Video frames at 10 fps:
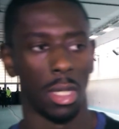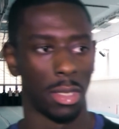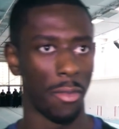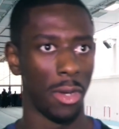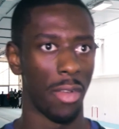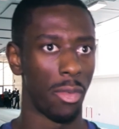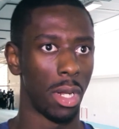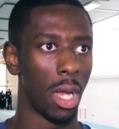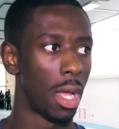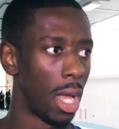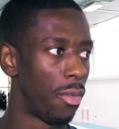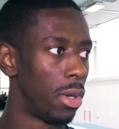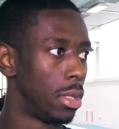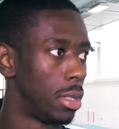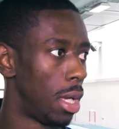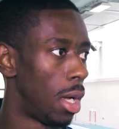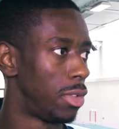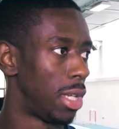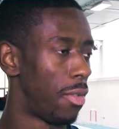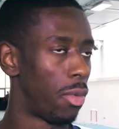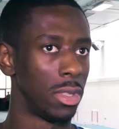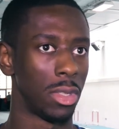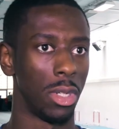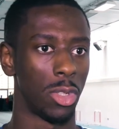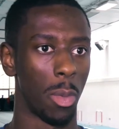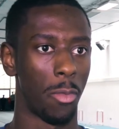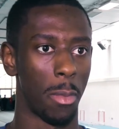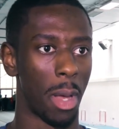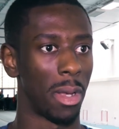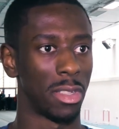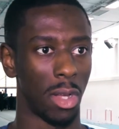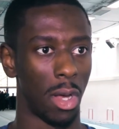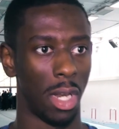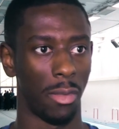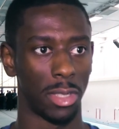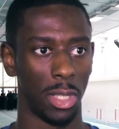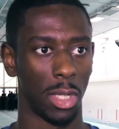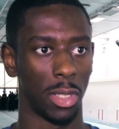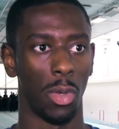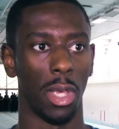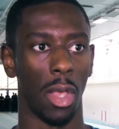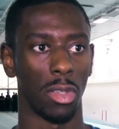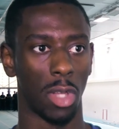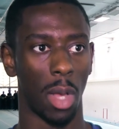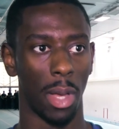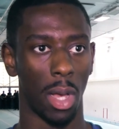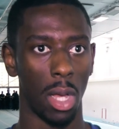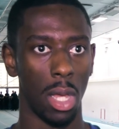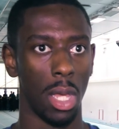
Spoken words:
Definitely. Everyone's got this common thing about my start, and everyone's saying, yeah, you can get your start better.